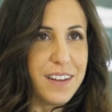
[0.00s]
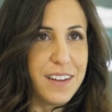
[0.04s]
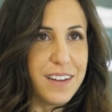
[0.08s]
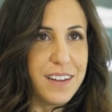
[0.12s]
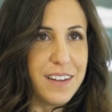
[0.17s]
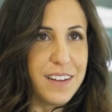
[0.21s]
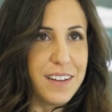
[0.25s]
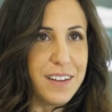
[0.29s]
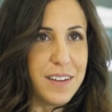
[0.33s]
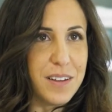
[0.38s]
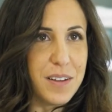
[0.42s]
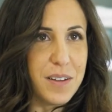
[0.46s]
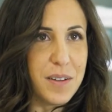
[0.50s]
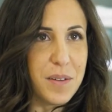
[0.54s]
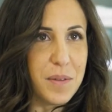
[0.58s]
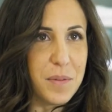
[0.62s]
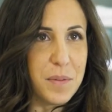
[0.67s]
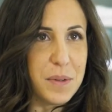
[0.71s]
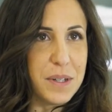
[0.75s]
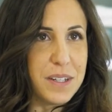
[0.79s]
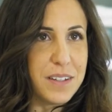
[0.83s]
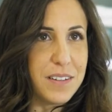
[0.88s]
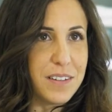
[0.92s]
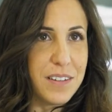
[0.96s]
Uh, I
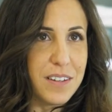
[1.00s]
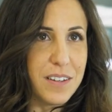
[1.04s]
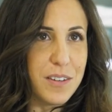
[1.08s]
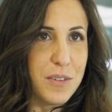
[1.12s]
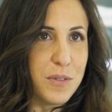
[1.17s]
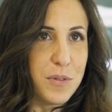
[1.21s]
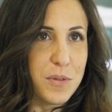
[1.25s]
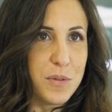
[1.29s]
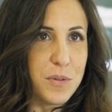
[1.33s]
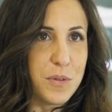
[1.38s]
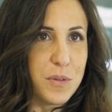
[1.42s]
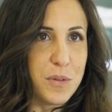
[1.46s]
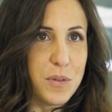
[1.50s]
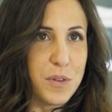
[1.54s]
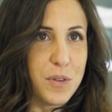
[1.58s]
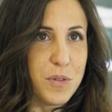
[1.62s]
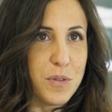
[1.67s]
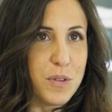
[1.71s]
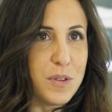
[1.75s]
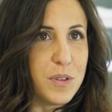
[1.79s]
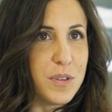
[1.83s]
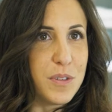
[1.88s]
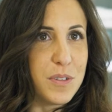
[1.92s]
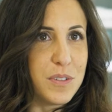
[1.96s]
mean, you
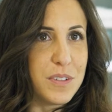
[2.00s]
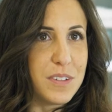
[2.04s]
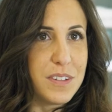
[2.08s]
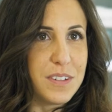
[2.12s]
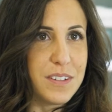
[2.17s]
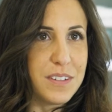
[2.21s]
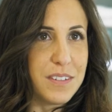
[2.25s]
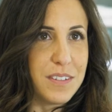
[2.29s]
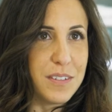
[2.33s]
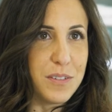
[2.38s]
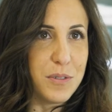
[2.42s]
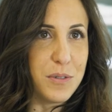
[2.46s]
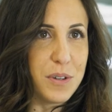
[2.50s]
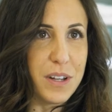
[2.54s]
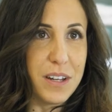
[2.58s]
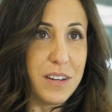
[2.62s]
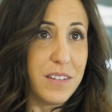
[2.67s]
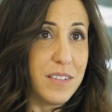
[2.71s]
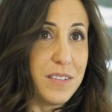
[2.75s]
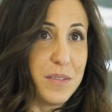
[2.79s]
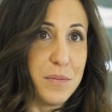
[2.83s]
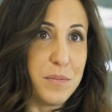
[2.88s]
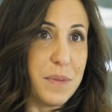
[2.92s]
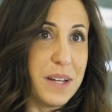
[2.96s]
you learn you
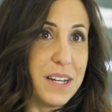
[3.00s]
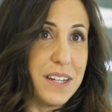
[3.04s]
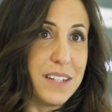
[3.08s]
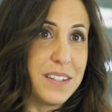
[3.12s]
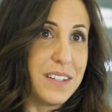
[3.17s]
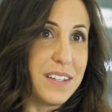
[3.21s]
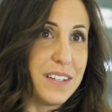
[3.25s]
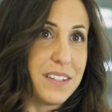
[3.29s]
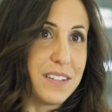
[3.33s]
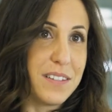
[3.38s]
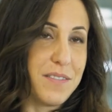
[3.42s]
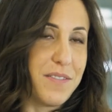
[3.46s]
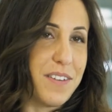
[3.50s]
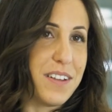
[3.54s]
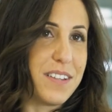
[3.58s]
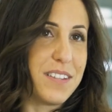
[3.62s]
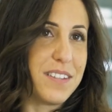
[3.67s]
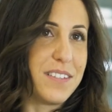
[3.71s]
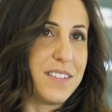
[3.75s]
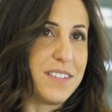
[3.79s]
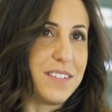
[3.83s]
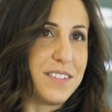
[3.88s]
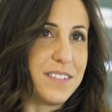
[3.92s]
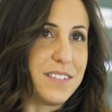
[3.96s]
can learn many things
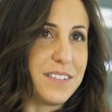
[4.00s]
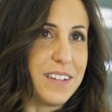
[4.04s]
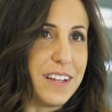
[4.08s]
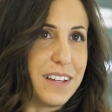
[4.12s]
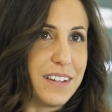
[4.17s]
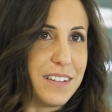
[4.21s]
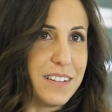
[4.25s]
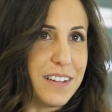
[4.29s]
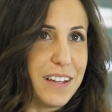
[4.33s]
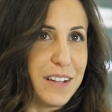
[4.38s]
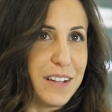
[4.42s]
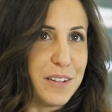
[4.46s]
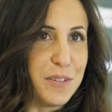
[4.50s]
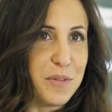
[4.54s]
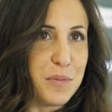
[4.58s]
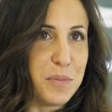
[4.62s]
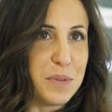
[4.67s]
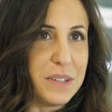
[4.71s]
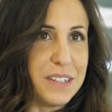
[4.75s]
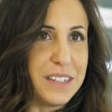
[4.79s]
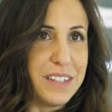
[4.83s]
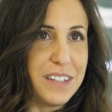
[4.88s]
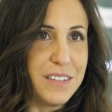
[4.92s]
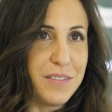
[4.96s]
faster than than you
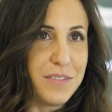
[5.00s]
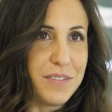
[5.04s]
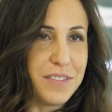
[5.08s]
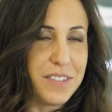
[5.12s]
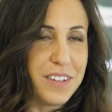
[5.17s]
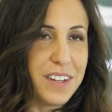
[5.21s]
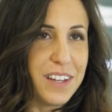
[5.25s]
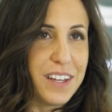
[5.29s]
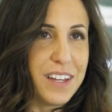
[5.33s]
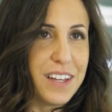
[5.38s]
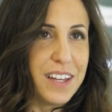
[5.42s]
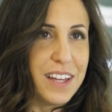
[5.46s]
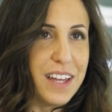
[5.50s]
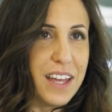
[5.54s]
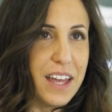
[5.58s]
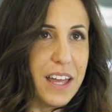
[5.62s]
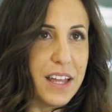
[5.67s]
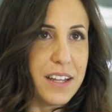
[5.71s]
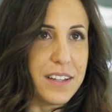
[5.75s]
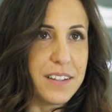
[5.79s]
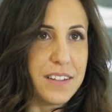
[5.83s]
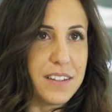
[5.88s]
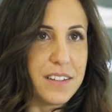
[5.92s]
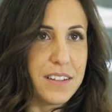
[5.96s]
believe,
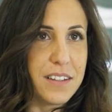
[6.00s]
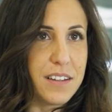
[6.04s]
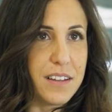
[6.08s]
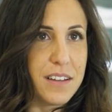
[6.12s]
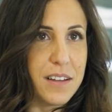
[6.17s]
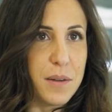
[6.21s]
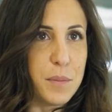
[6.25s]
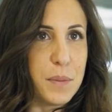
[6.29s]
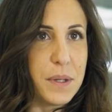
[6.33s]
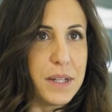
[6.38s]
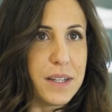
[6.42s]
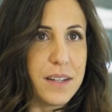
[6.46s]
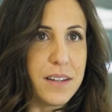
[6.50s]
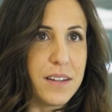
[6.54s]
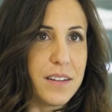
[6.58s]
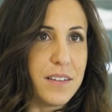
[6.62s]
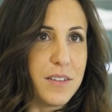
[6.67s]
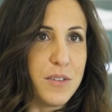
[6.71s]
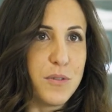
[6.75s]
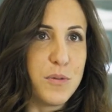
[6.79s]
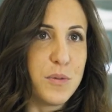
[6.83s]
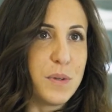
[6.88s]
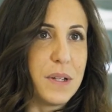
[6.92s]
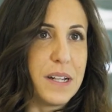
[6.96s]
and uh, I
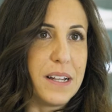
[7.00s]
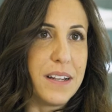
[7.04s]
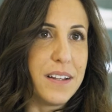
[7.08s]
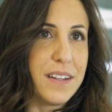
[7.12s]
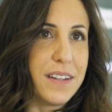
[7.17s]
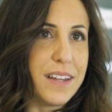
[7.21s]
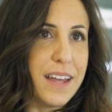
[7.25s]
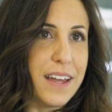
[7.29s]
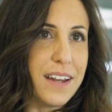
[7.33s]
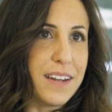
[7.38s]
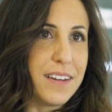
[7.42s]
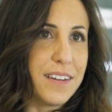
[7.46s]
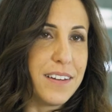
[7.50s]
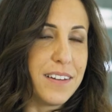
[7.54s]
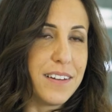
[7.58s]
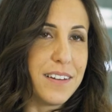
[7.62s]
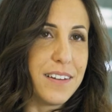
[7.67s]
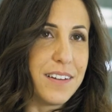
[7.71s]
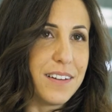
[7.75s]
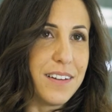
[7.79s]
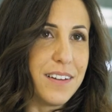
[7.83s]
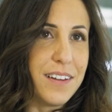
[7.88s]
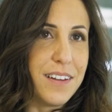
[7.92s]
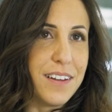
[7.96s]
mean you will then
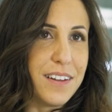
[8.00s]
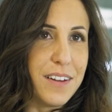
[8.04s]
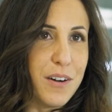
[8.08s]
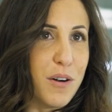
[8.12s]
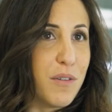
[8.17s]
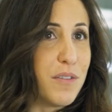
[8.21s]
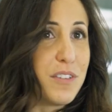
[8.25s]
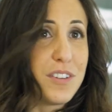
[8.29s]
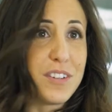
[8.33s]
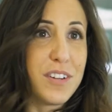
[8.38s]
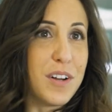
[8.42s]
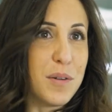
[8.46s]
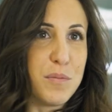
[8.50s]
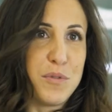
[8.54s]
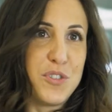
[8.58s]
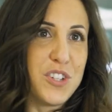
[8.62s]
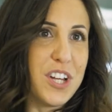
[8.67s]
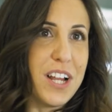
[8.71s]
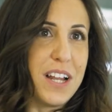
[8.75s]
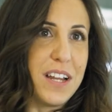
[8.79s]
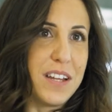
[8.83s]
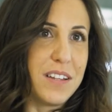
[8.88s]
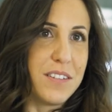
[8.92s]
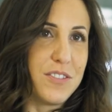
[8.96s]
uh, overcome
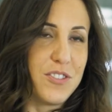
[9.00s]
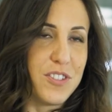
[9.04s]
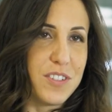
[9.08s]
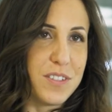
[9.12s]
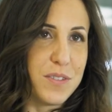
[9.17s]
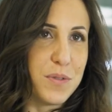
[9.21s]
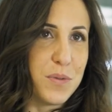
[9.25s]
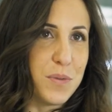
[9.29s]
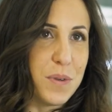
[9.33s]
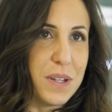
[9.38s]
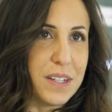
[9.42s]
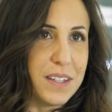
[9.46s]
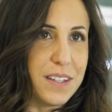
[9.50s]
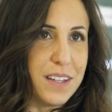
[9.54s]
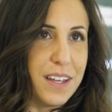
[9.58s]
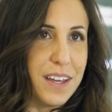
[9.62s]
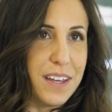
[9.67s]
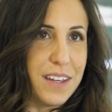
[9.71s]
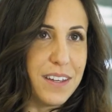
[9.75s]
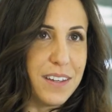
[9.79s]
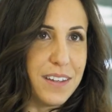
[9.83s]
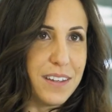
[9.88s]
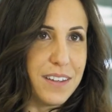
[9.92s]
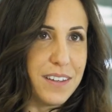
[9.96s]
challenges when
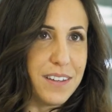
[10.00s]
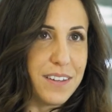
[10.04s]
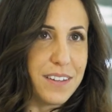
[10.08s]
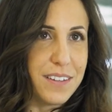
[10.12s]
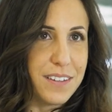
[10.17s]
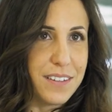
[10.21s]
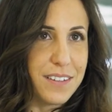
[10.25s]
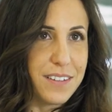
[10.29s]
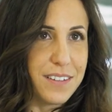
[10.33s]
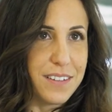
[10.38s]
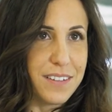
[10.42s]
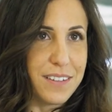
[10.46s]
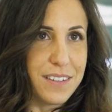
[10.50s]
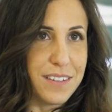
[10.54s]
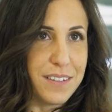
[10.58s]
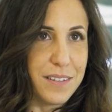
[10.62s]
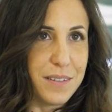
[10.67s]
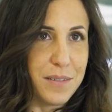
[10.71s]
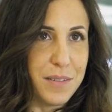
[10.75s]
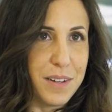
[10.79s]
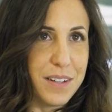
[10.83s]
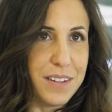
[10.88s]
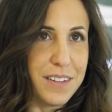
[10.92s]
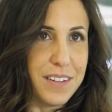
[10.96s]
they uh,
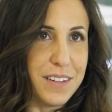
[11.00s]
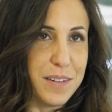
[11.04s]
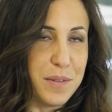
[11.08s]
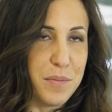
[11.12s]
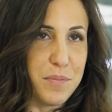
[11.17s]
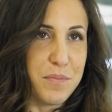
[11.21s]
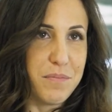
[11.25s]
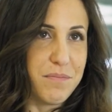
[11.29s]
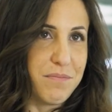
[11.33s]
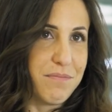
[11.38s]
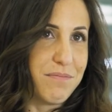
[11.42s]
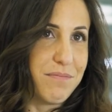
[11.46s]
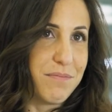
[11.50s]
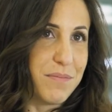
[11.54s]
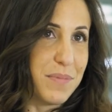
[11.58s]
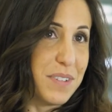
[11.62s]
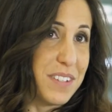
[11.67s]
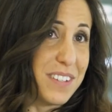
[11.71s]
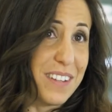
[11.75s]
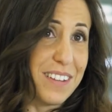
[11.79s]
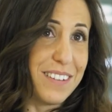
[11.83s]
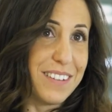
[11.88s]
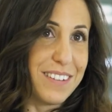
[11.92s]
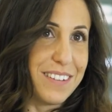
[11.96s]
when they're
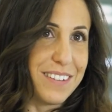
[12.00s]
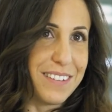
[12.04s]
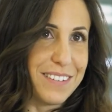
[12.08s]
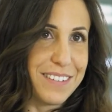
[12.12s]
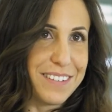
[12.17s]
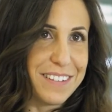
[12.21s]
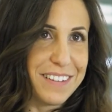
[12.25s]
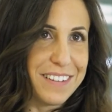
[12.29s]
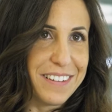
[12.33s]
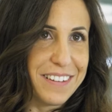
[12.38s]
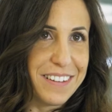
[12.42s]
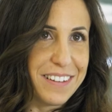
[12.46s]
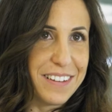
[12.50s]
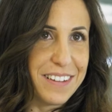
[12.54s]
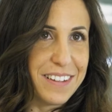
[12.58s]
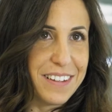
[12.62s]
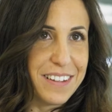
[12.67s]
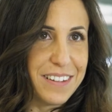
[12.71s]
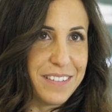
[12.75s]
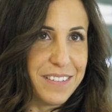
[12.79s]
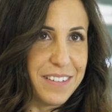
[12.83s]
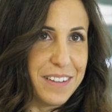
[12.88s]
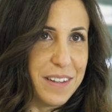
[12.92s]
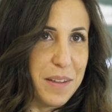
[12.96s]
presented,
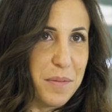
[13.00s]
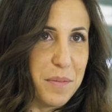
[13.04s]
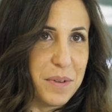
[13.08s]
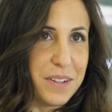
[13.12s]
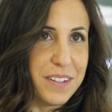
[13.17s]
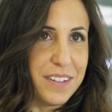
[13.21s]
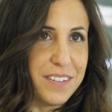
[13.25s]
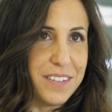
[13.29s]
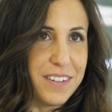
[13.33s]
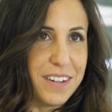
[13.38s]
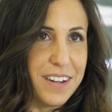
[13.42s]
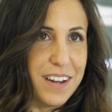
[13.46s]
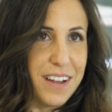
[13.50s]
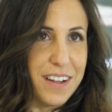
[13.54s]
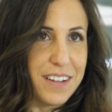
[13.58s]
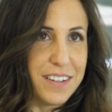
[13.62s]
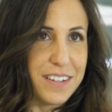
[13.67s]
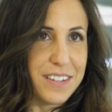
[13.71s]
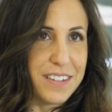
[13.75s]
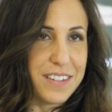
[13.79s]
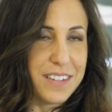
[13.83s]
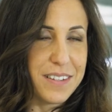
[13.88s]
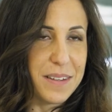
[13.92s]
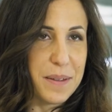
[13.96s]
when they
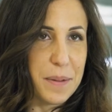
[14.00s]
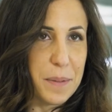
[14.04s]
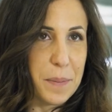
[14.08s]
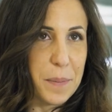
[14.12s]
materialize.